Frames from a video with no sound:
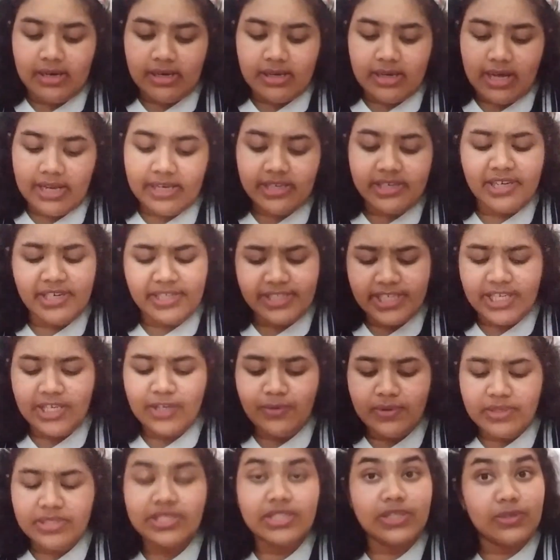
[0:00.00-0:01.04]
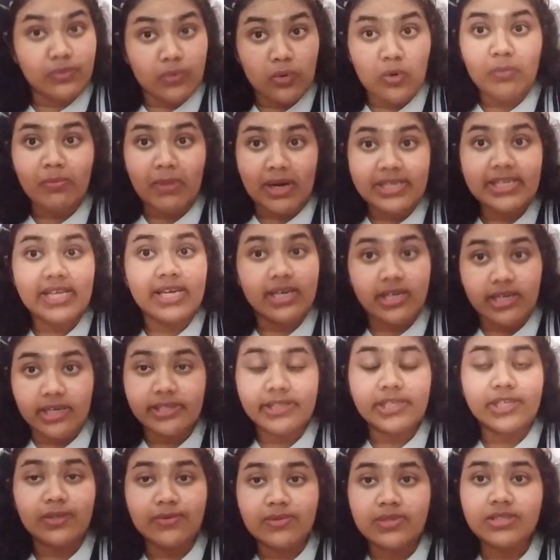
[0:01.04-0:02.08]
and continue his new home. But he
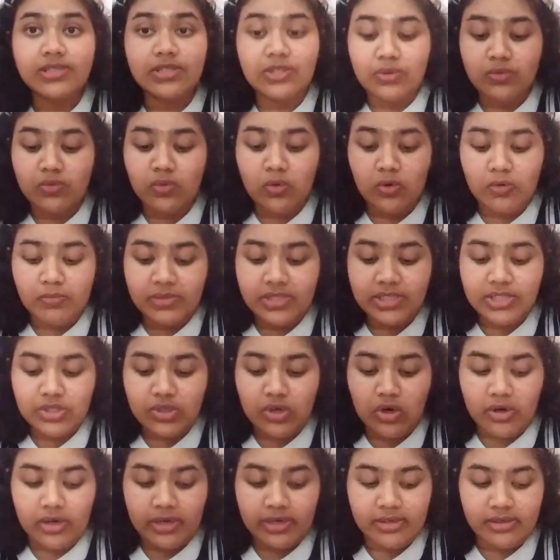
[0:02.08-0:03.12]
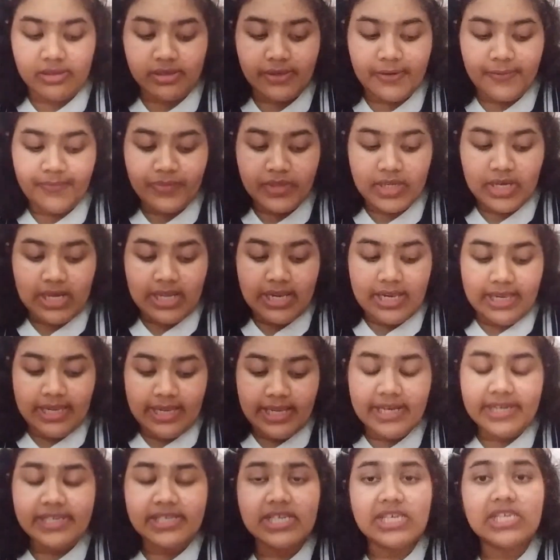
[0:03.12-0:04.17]
continued his new home in Scotland.
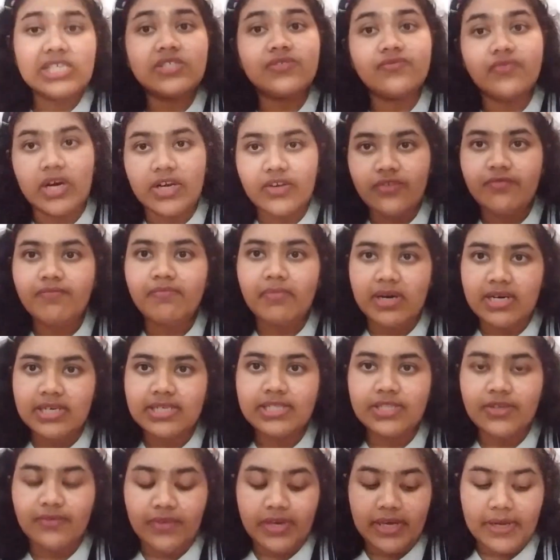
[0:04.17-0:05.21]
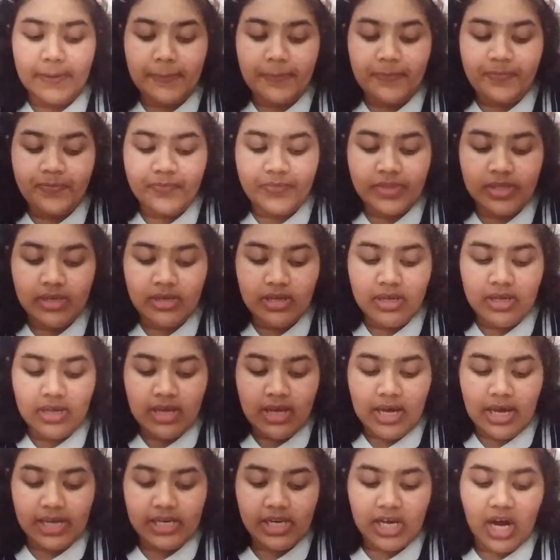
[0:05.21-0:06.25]
Later, his wife passed away,
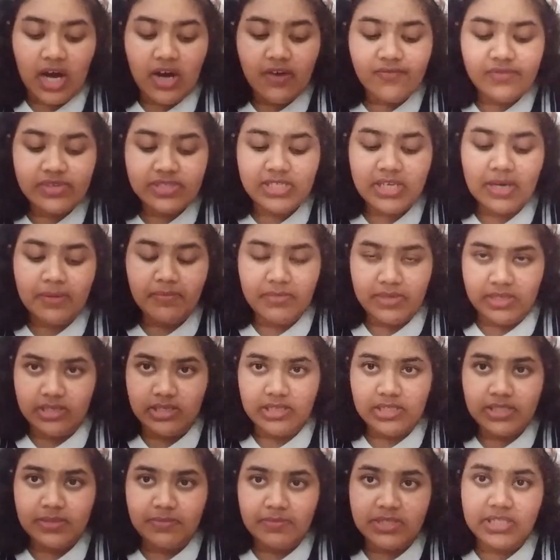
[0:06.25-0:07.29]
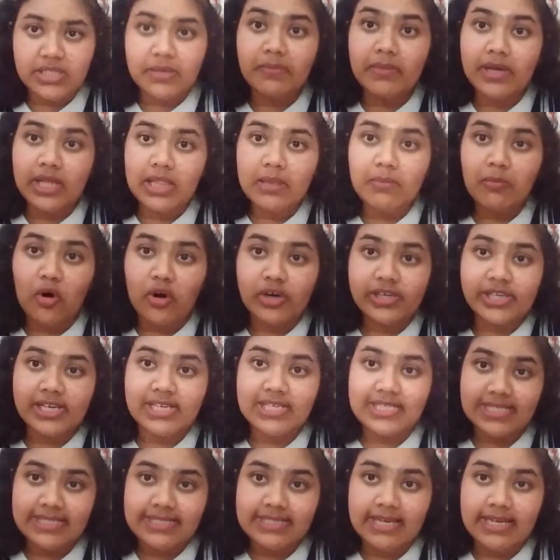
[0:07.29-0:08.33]
and after some years, Mr. Bell bought an
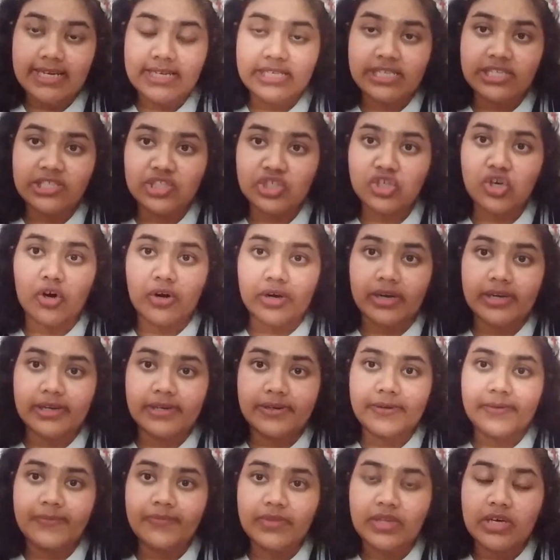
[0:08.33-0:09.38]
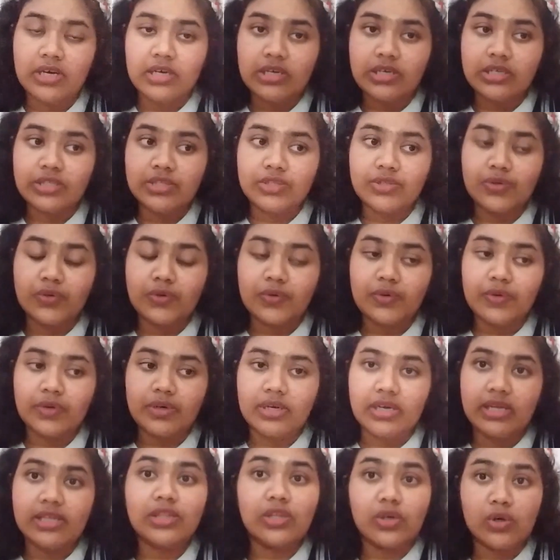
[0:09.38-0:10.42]
estate in Scotland. So
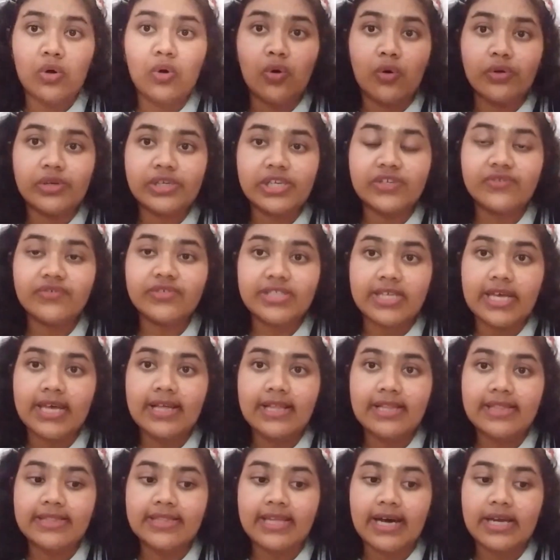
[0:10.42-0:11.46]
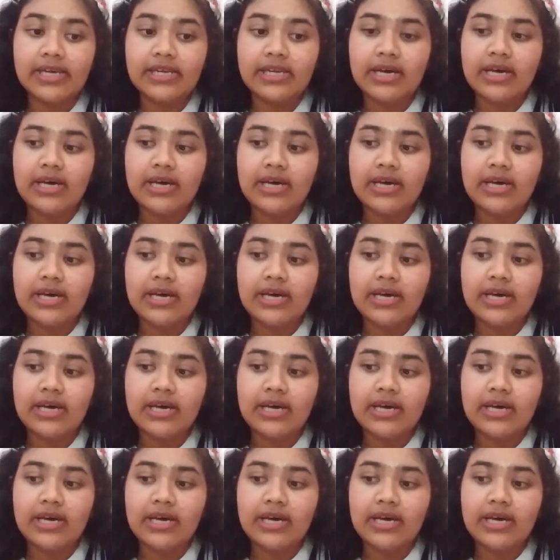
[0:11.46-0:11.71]
in the court, it was held that